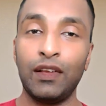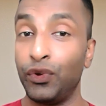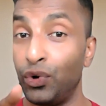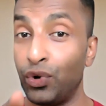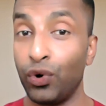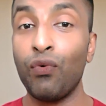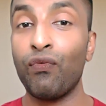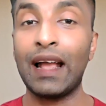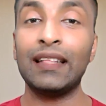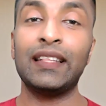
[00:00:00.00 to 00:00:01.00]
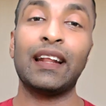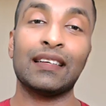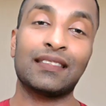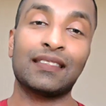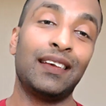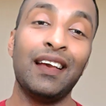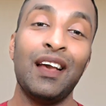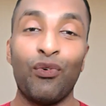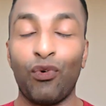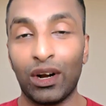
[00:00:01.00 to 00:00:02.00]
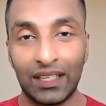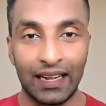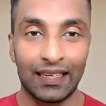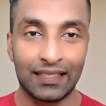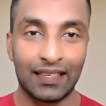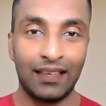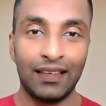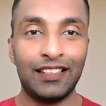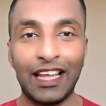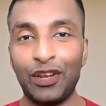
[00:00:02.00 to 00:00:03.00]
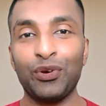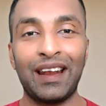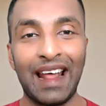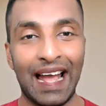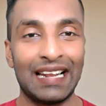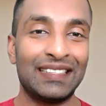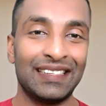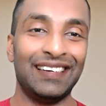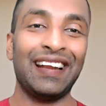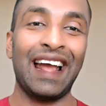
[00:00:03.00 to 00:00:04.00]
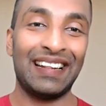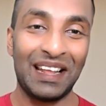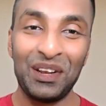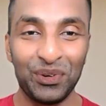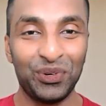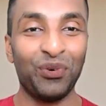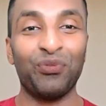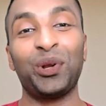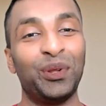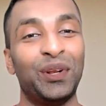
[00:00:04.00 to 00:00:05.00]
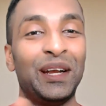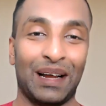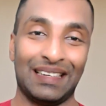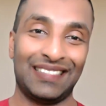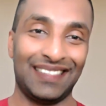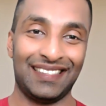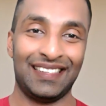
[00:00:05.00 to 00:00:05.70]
If you know why they're asking what they're asking, then you can answer and then you know what you need to answer.